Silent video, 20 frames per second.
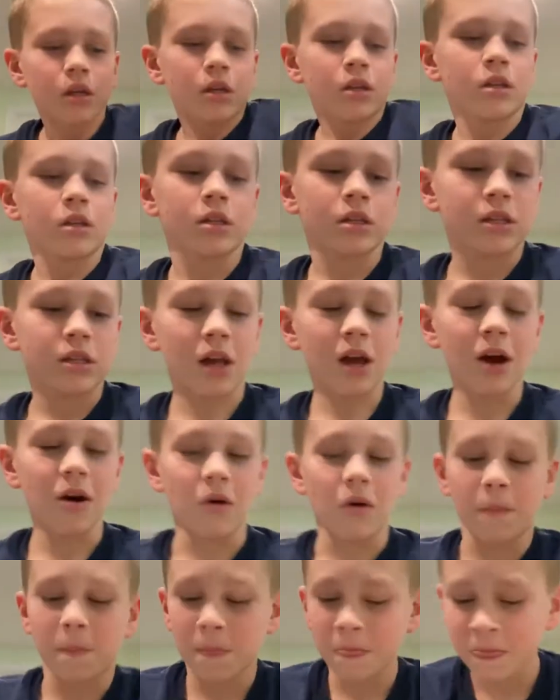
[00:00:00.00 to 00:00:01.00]

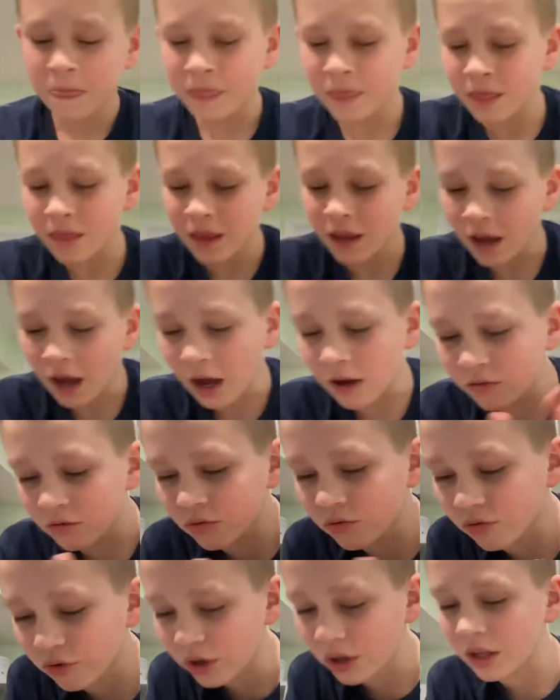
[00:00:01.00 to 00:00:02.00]
So, I
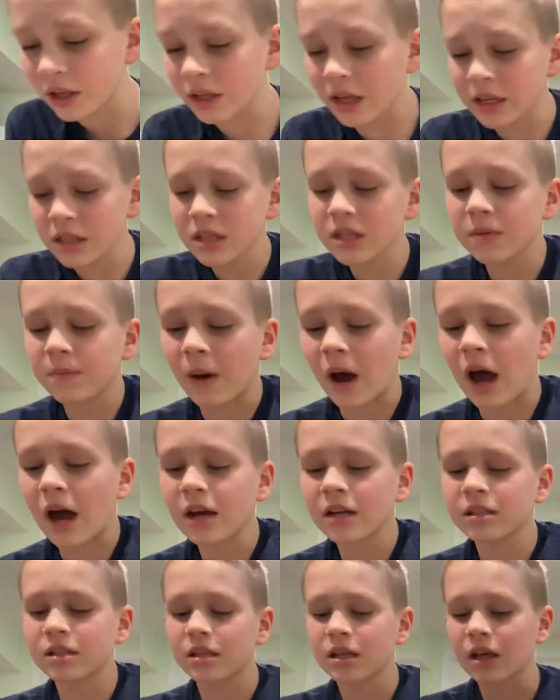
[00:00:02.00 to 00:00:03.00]
really like this
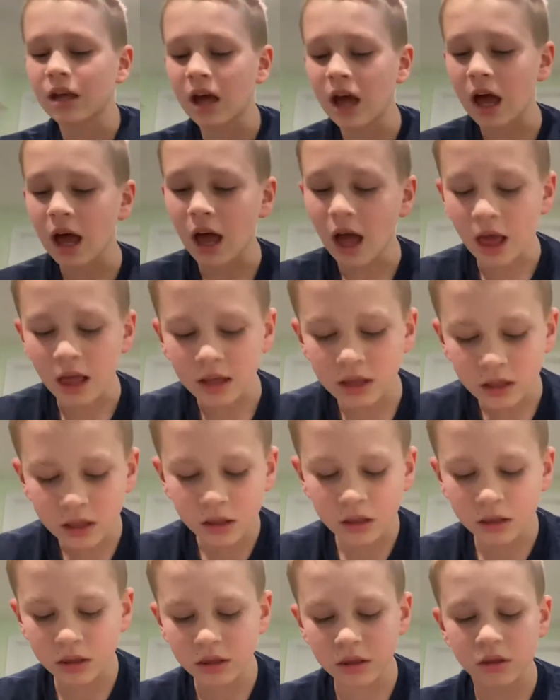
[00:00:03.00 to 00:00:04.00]
box.
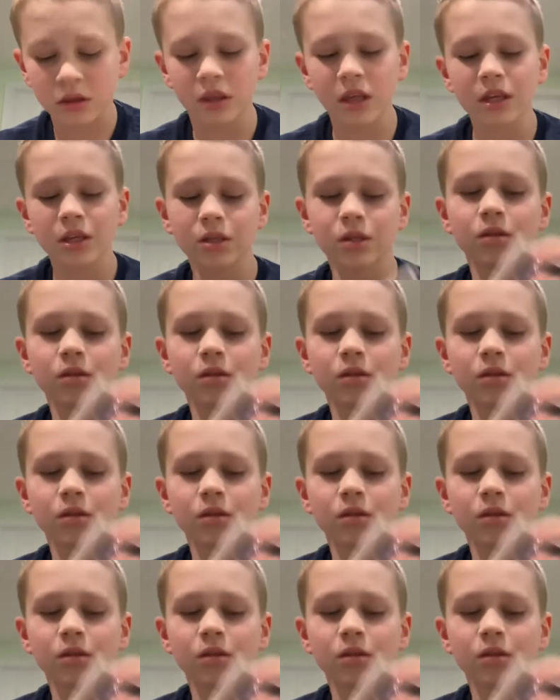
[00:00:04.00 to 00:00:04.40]
This